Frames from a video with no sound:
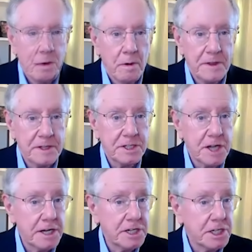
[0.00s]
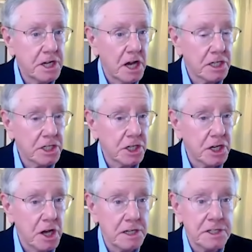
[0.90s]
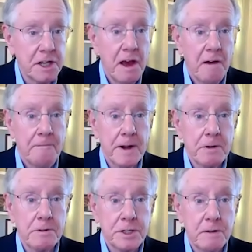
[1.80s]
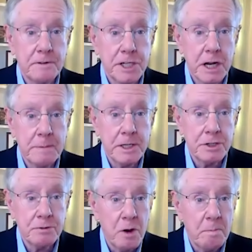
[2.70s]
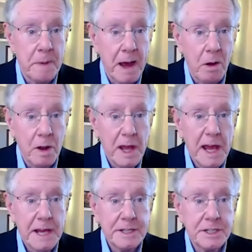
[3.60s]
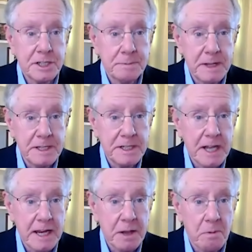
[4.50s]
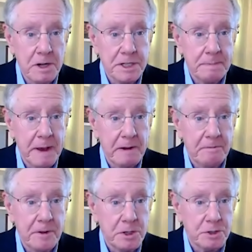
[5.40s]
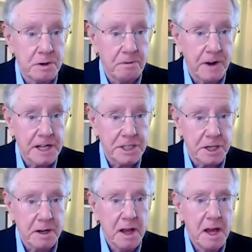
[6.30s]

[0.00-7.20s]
With astonishing nonchalance, Federal Reserve Chairman Jerome Powell has dismissed any worries about future inflation,